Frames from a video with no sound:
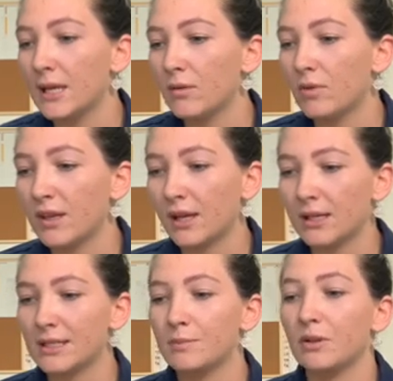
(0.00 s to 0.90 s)
without
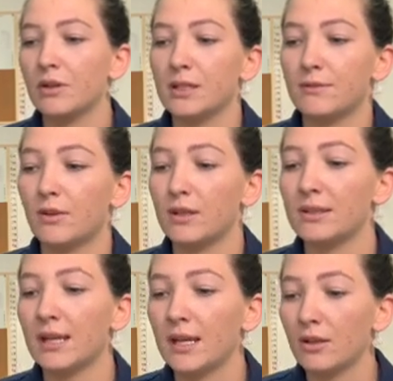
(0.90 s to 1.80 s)
experience
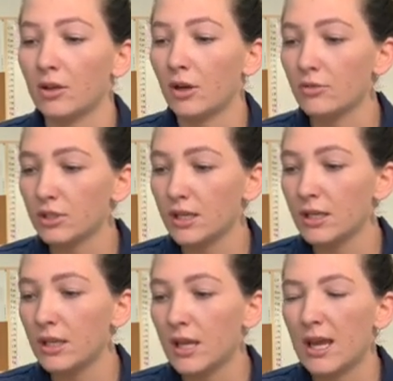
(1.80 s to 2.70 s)
firsthand in the culture,
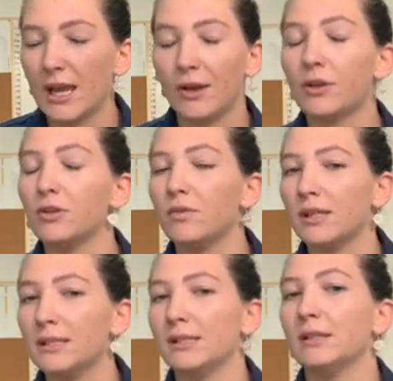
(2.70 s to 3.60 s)
how can you
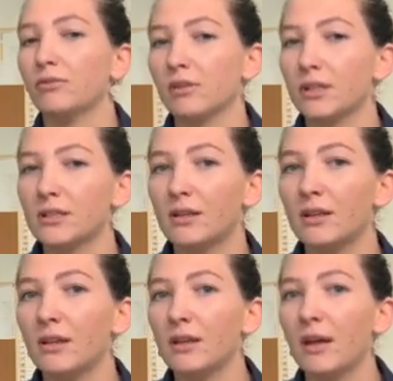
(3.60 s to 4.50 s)
really deliver it
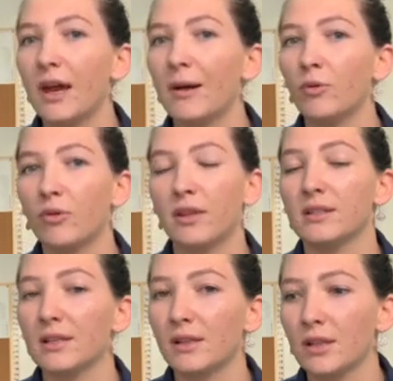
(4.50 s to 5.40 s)

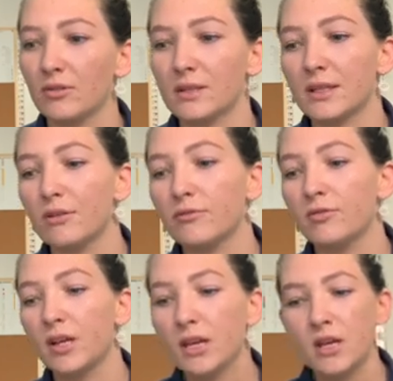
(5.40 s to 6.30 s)
authentically yourself?
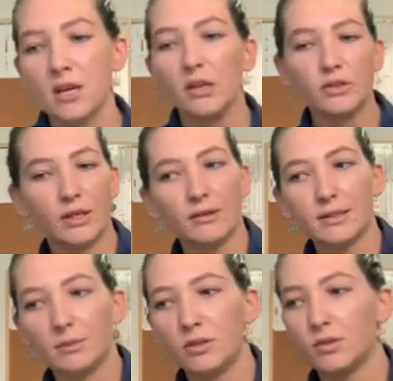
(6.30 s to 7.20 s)
So that was
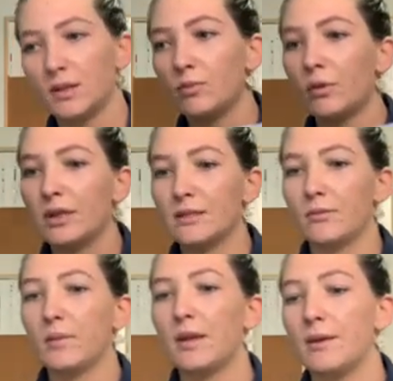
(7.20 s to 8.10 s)
some interesting points
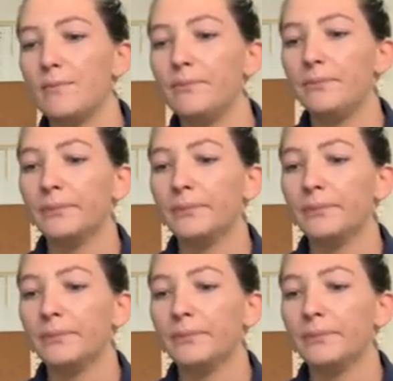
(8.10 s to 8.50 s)
from him.